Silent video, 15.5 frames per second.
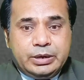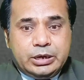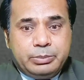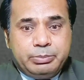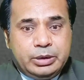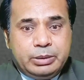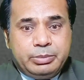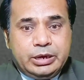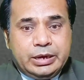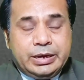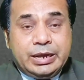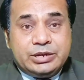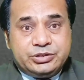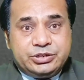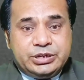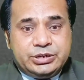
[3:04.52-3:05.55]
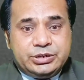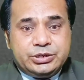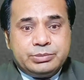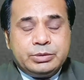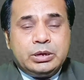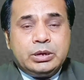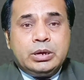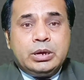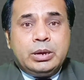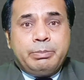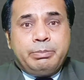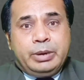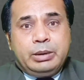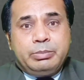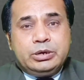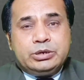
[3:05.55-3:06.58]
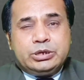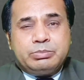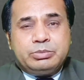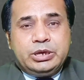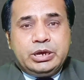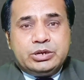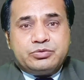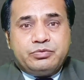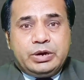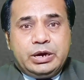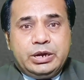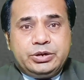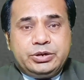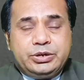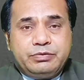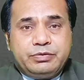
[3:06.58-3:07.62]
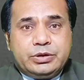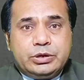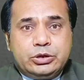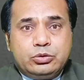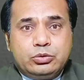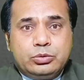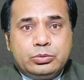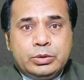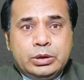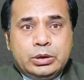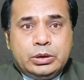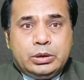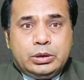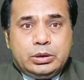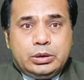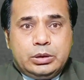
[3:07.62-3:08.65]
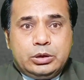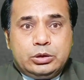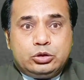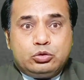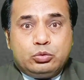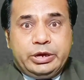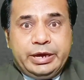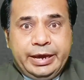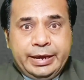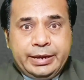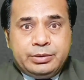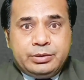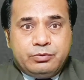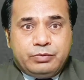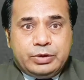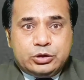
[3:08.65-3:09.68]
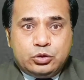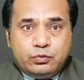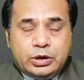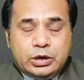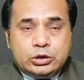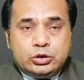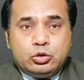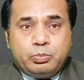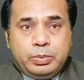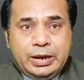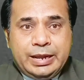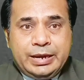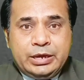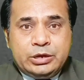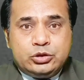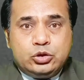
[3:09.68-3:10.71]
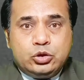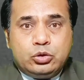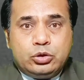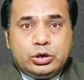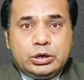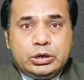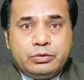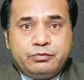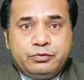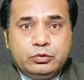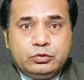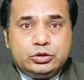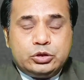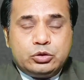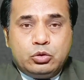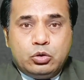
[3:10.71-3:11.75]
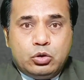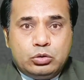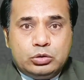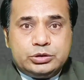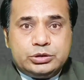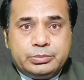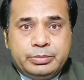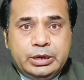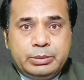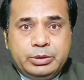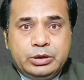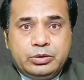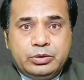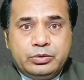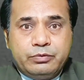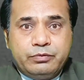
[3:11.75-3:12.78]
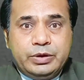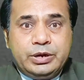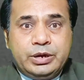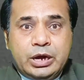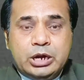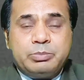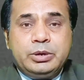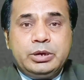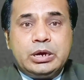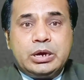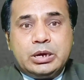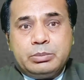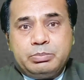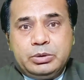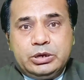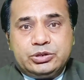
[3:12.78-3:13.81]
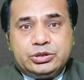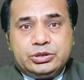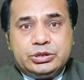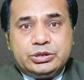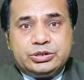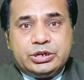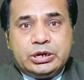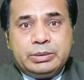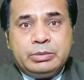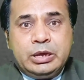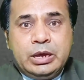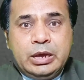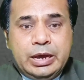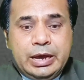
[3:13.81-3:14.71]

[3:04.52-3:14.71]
maybe an accident, maybe something is very difficult to gain what you want, your plannings, your future goals maybe will not be accomplished this time,